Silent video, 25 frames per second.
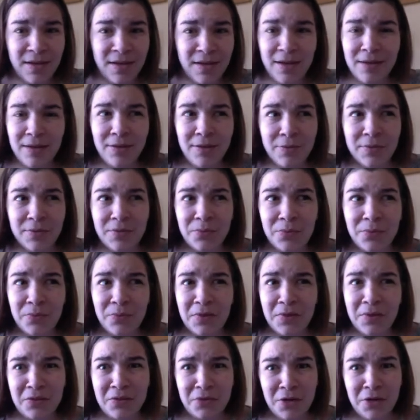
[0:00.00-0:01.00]
and it was a
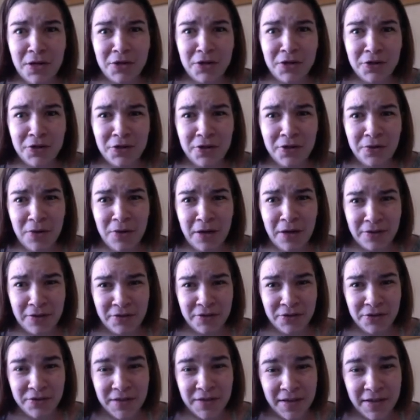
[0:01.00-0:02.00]
really strange
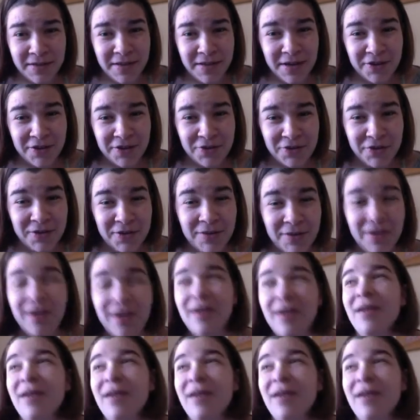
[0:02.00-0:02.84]
exercise, actually.